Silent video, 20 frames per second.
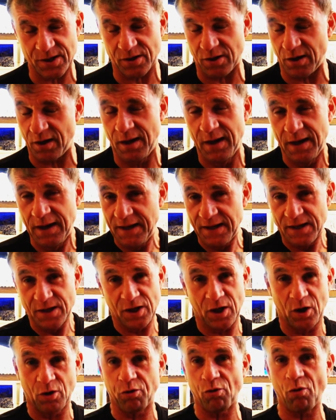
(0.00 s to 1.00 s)
to
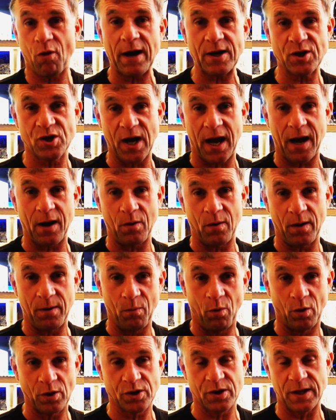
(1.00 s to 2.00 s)
crash out and
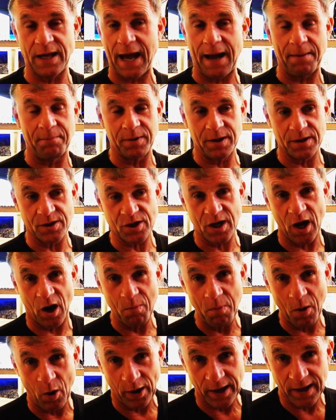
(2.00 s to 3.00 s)
watch the ambience go
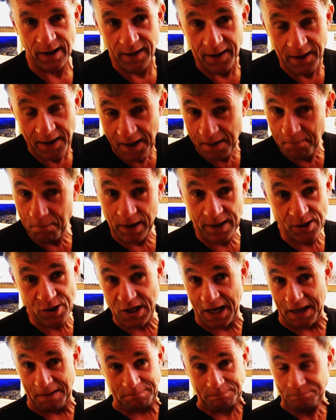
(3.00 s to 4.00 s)
by. But
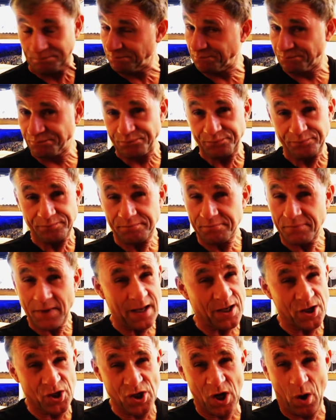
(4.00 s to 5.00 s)

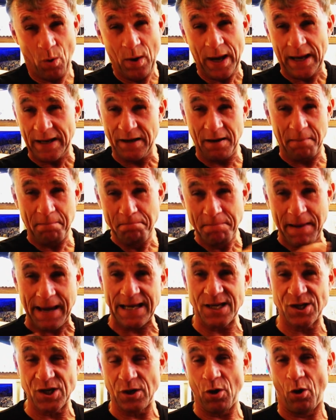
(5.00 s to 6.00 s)
so we had an
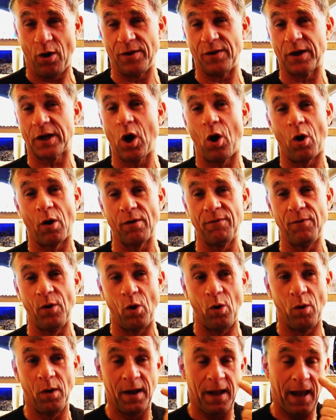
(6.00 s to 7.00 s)
amazing night at the
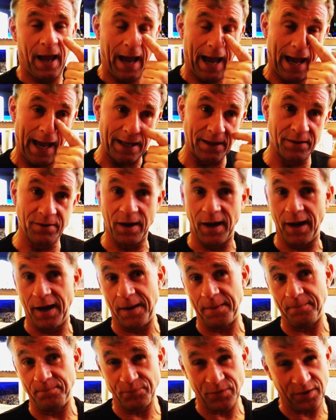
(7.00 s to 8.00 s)
carnival, and
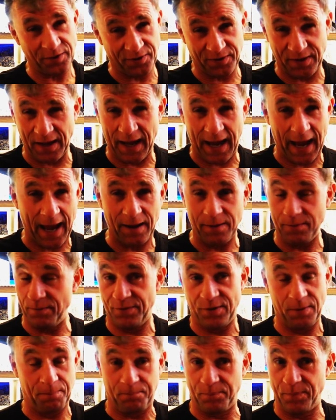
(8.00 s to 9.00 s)

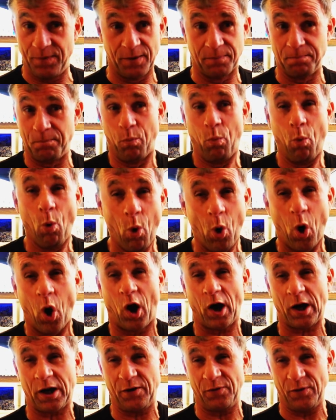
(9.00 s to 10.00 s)
the
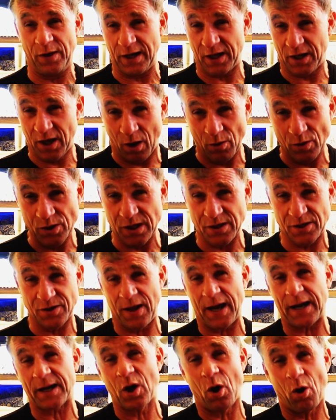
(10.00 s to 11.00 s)
work that goes into
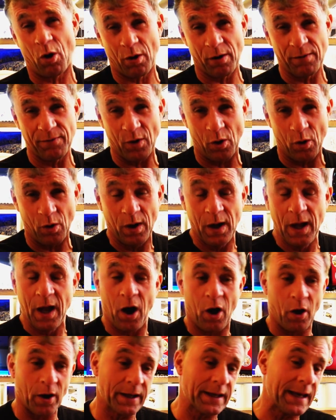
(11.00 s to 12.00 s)
that carnival,
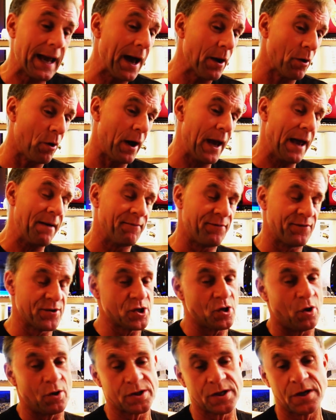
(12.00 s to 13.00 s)
I cannot
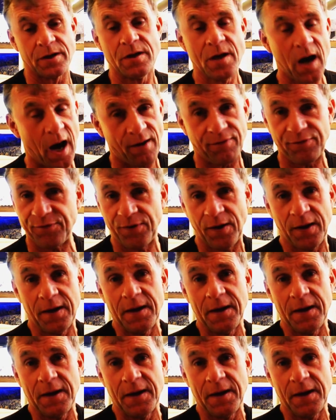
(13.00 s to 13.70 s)
emphasize enough.